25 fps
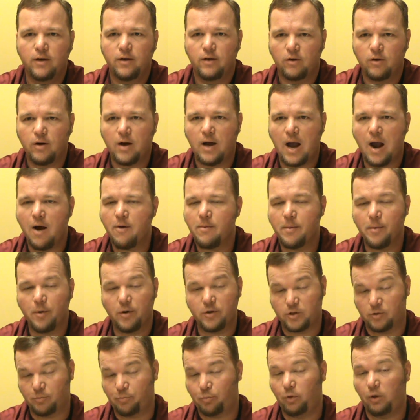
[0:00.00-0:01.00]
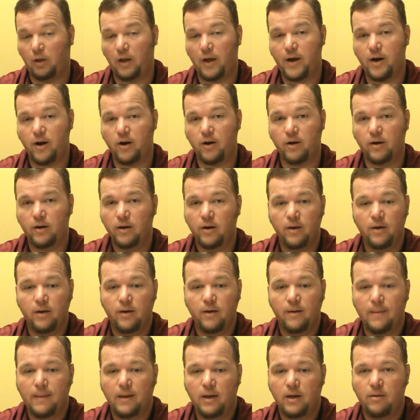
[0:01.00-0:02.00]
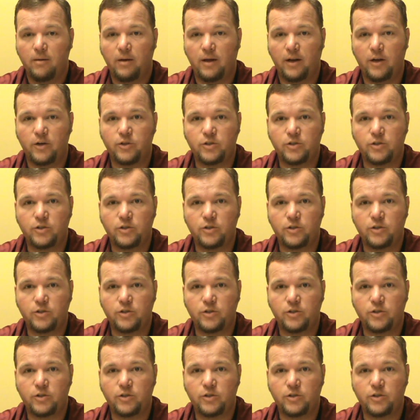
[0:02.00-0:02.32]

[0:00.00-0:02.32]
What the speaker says: Right. I remember as a player at a